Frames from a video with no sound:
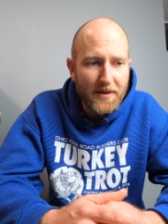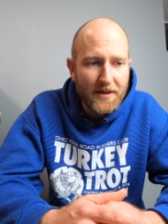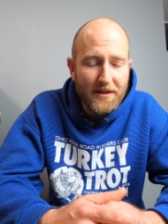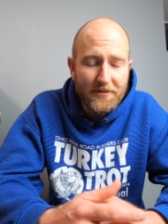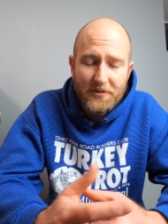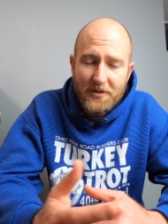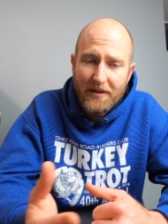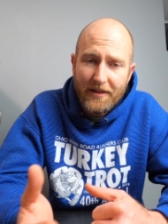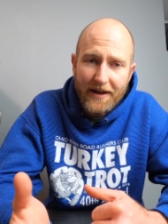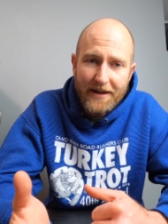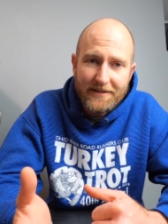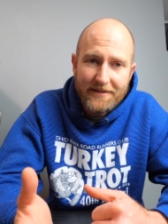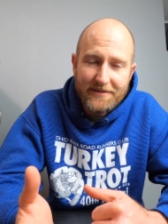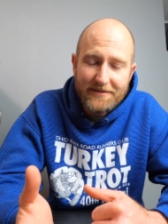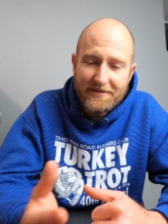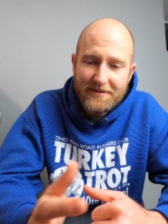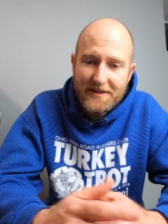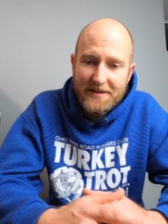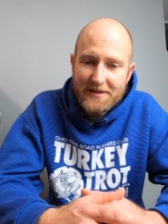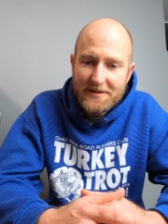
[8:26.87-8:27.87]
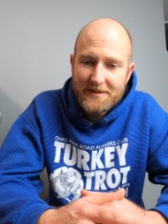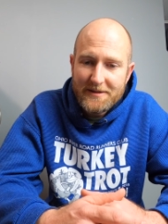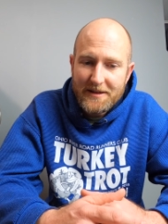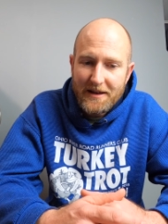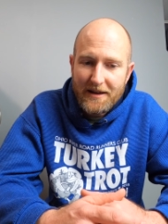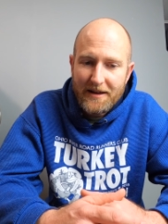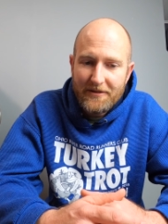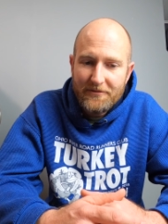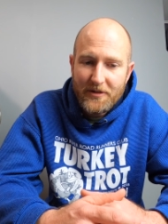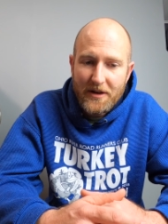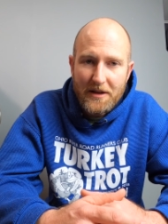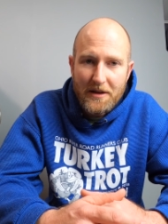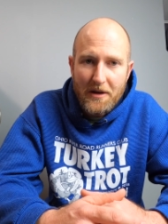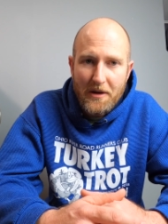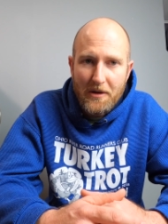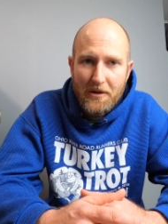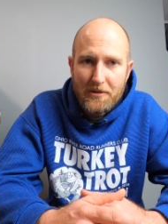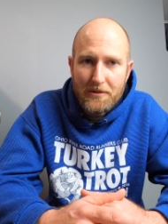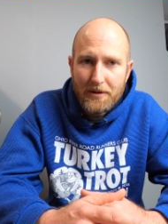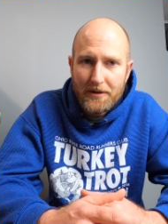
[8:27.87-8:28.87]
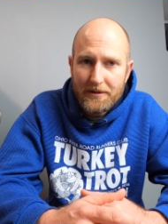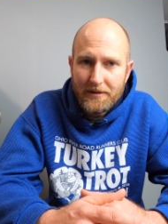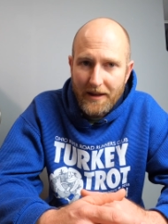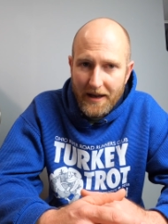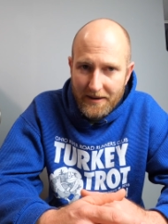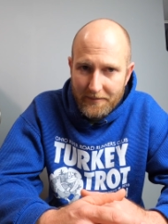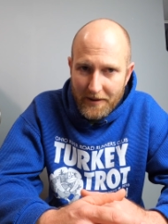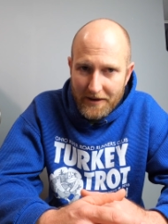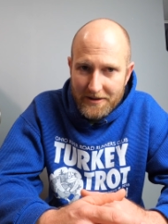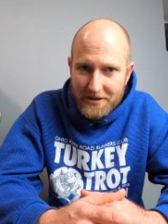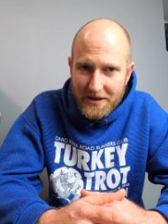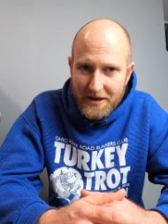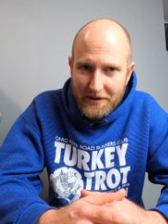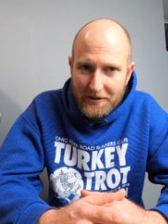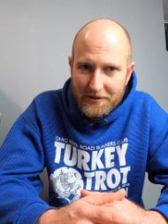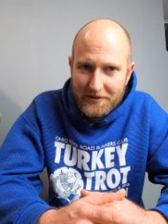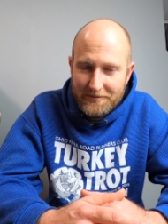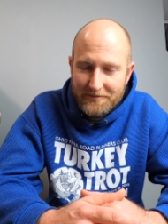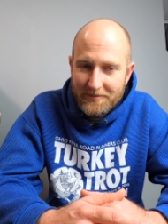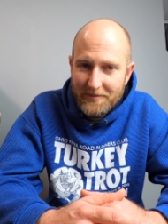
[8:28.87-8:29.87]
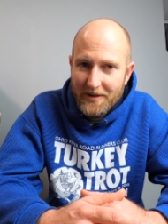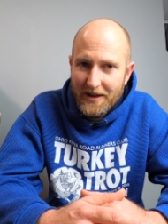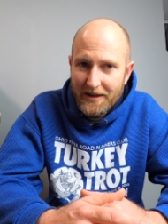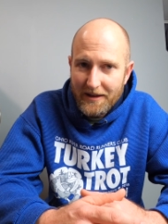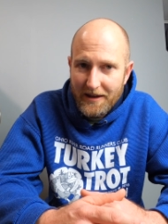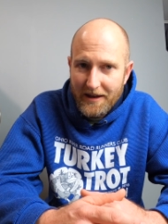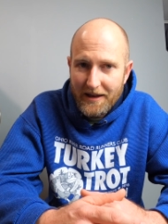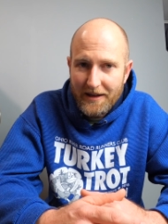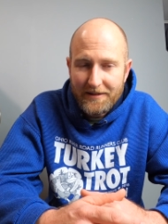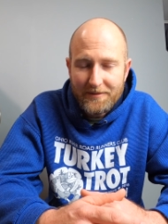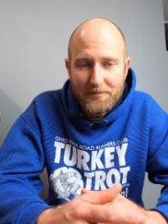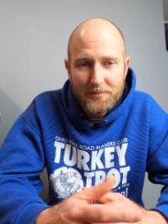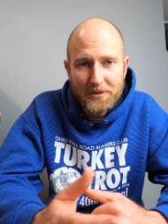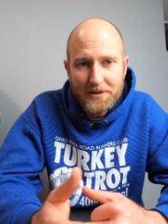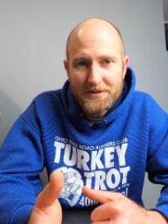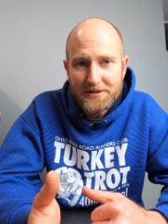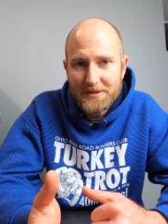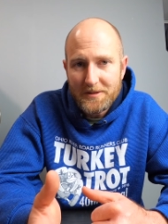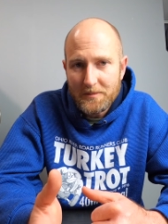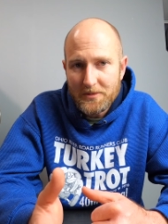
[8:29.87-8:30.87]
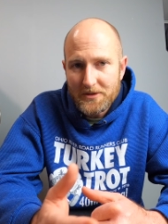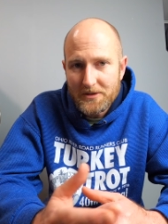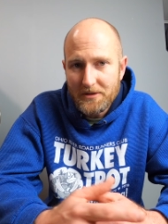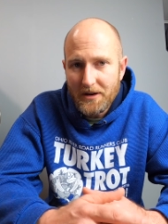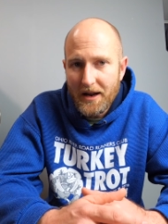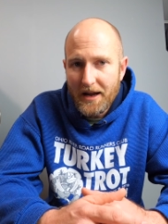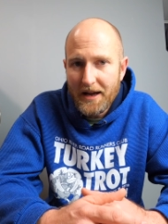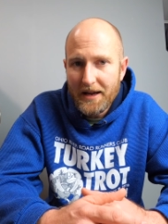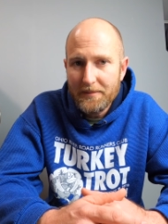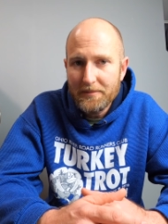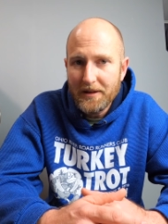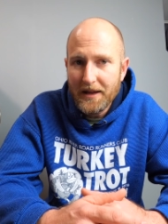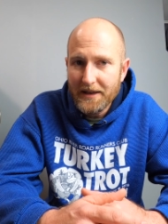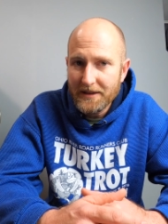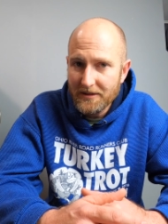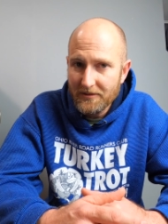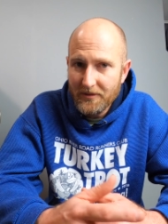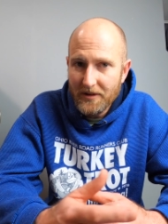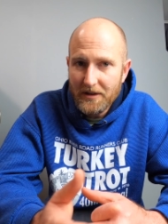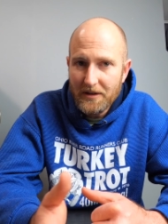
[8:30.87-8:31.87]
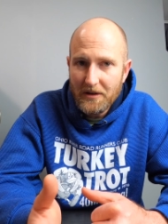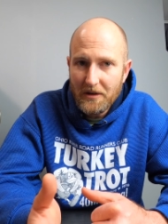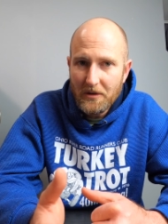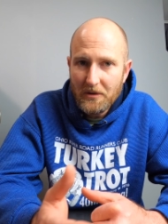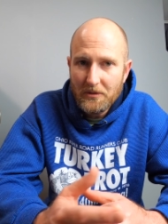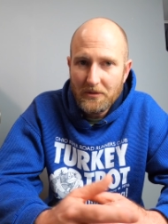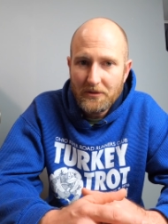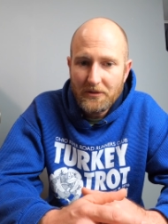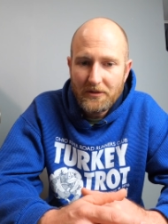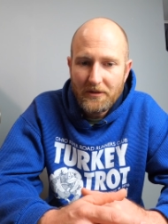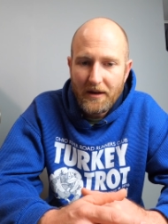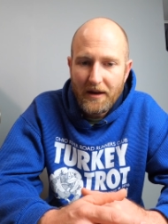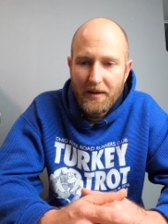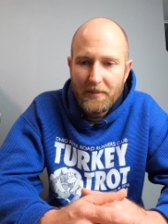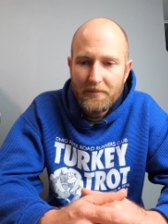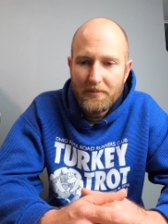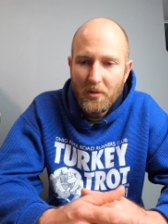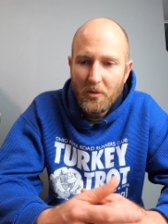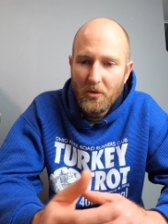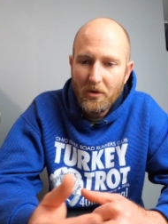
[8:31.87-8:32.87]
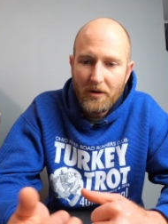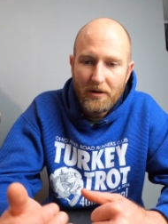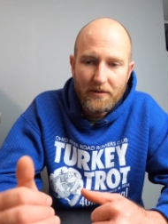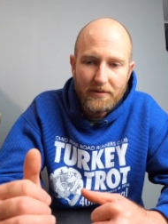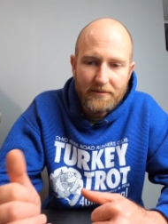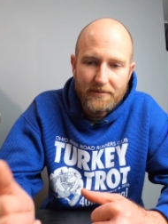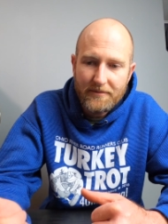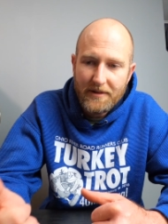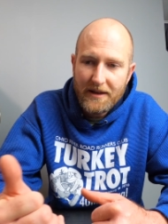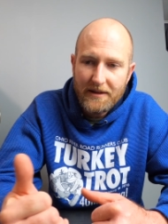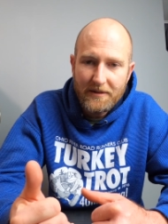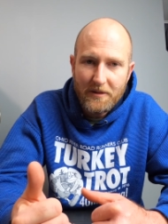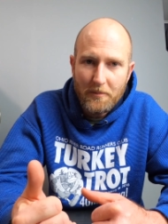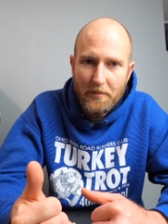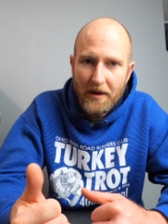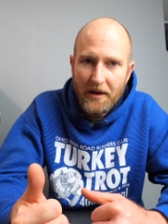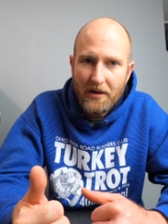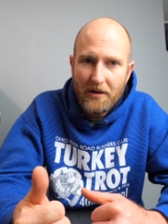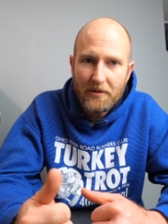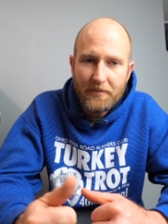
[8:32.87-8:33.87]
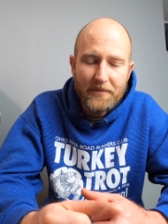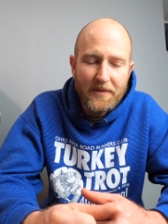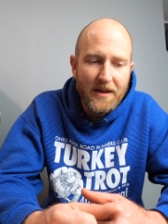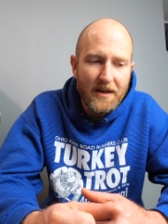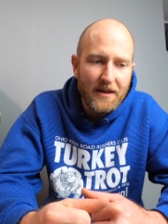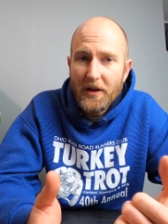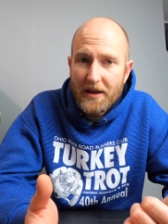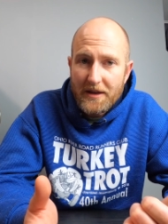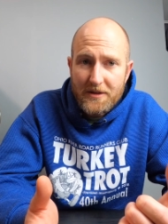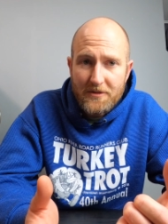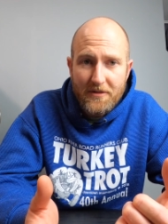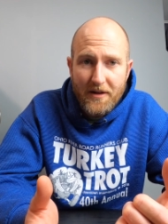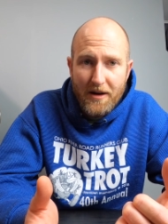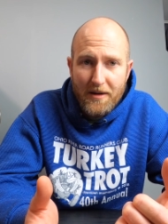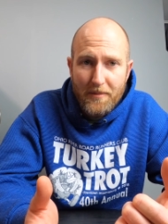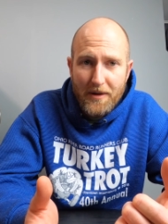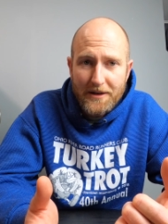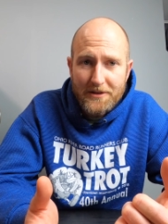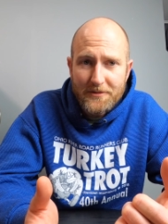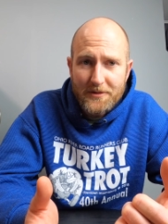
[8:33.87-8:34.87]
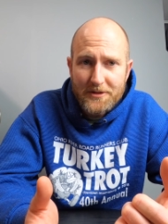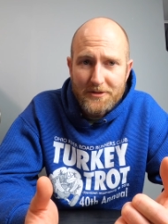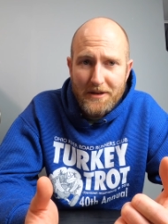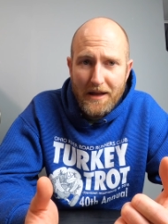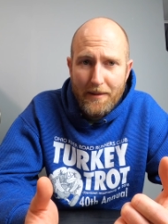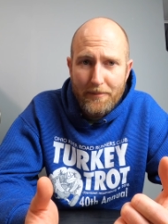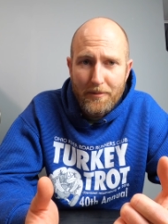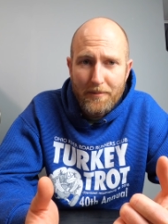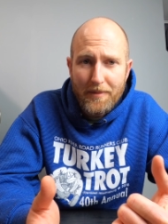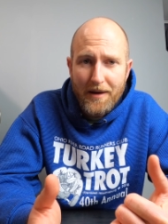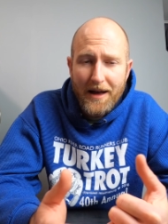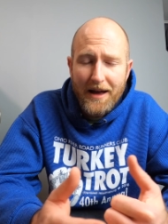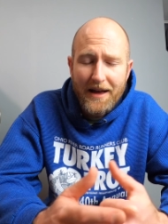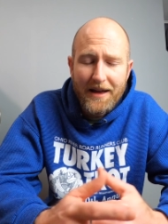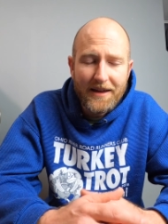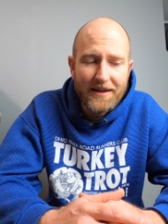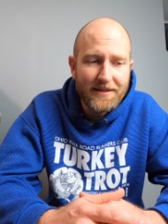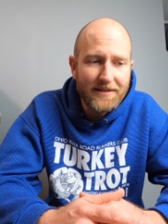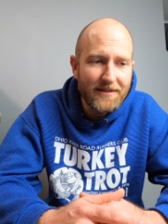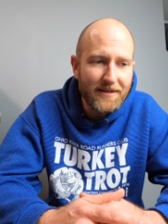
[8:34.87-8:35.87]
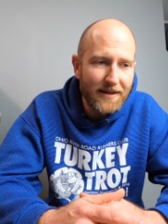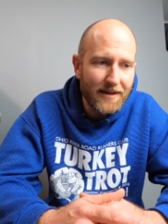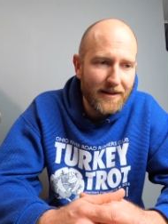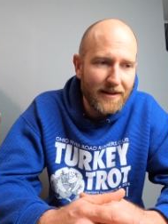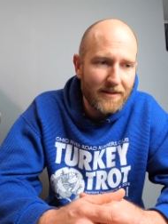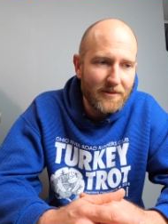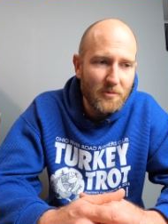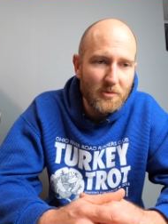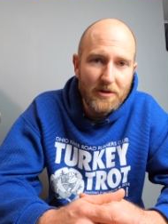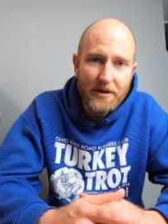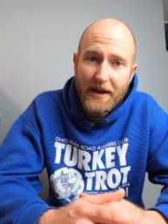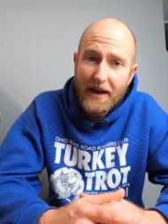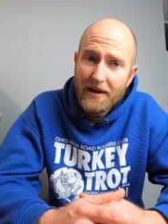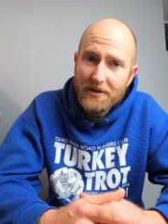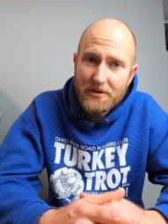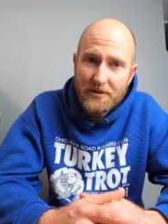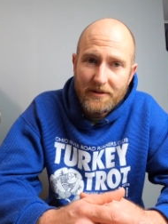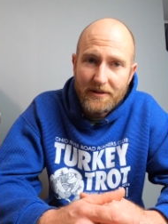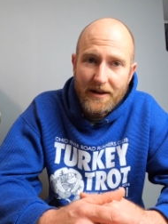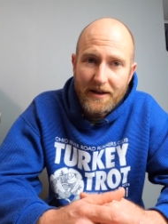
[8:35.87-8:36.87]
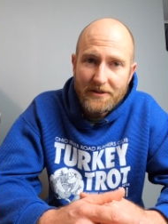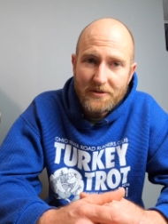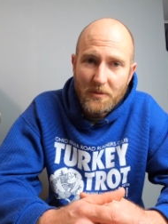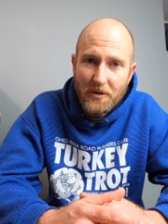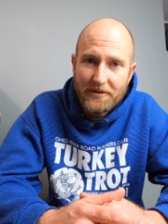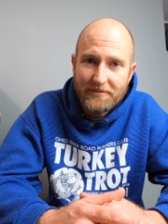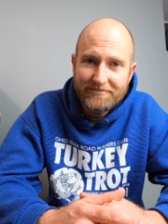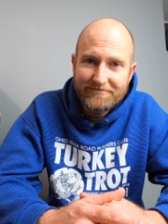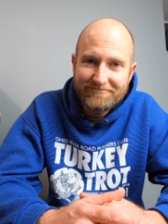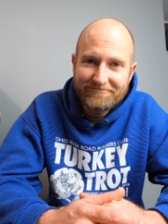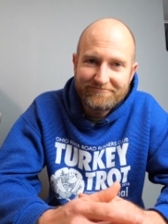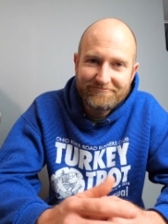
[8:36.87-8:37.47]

if you like this video or you like my channel, again, please subscribe, like the videos, or hit the bell. Thank you very much for stopping by, and we'll catch you in the next one.